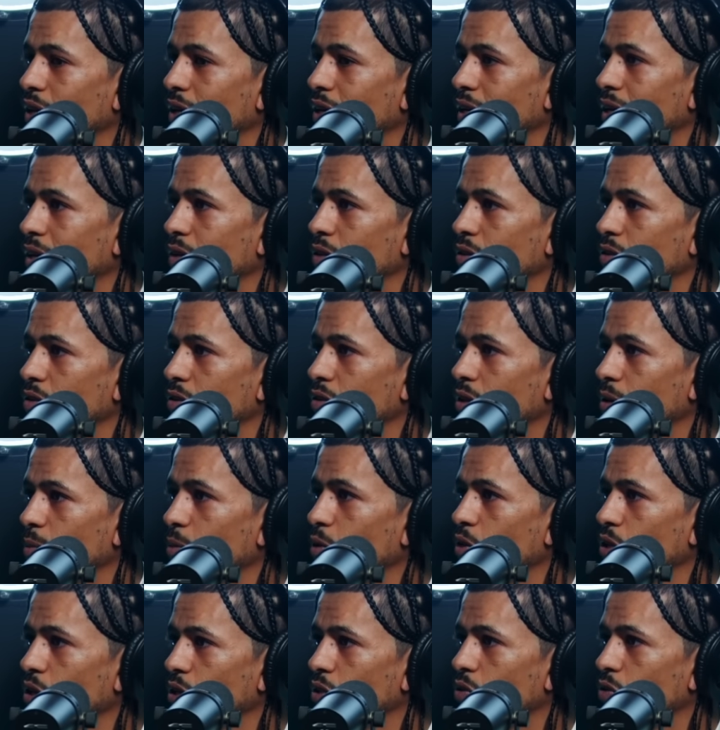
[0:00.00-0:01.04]
right now.
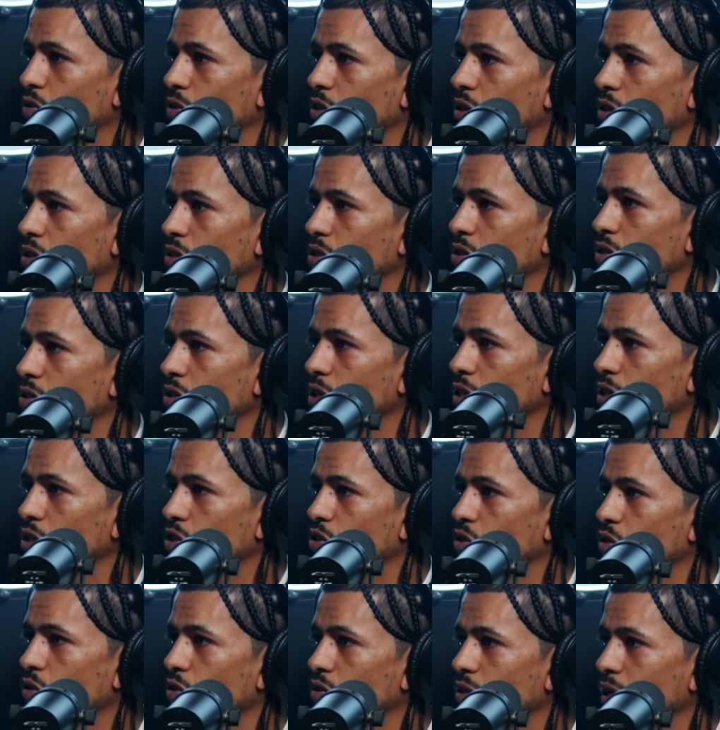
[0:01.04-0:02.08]
I'm on Lil Durk's
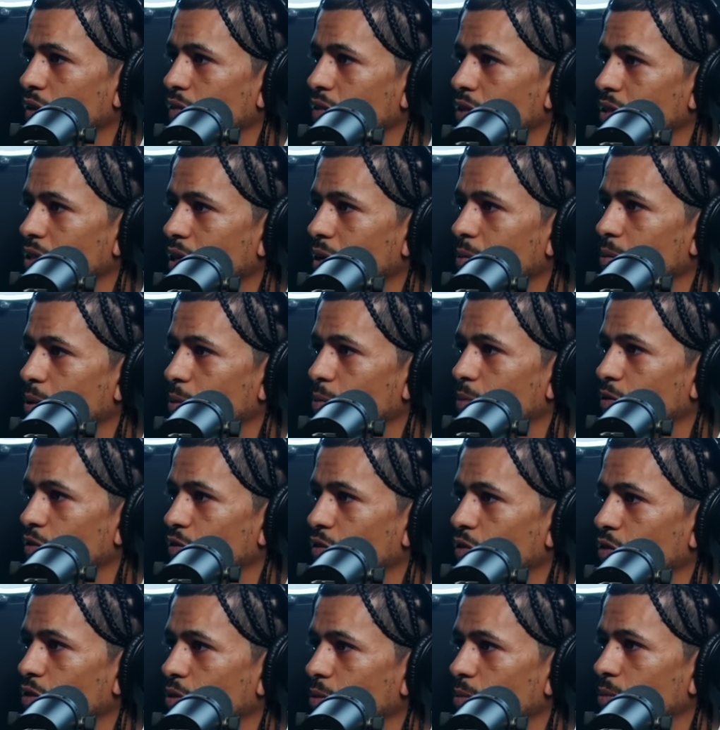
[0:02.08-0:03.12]
intros. Every time he
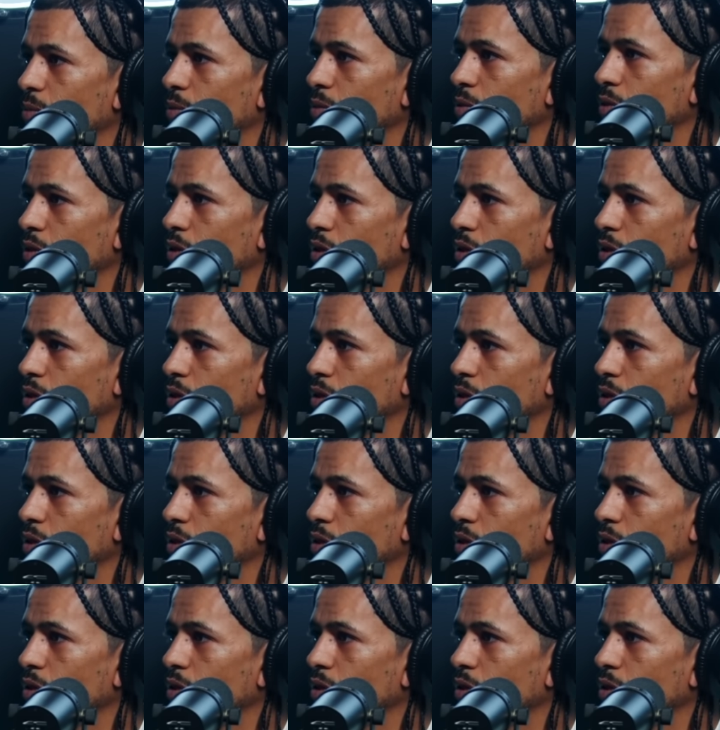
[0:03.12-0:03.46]
perform,